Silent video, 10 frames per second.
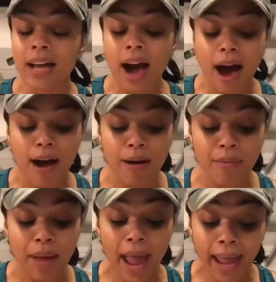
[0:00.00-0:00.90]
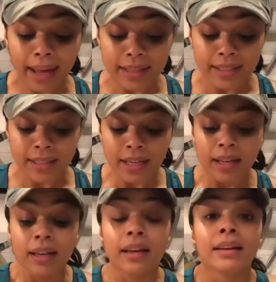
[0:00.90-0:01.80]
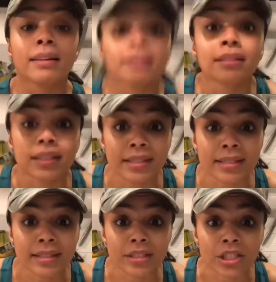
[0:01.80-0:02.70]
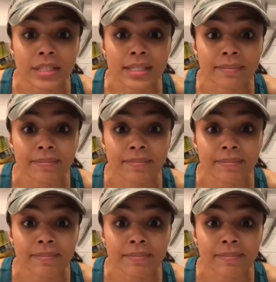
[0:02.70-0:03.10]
and it's delicious.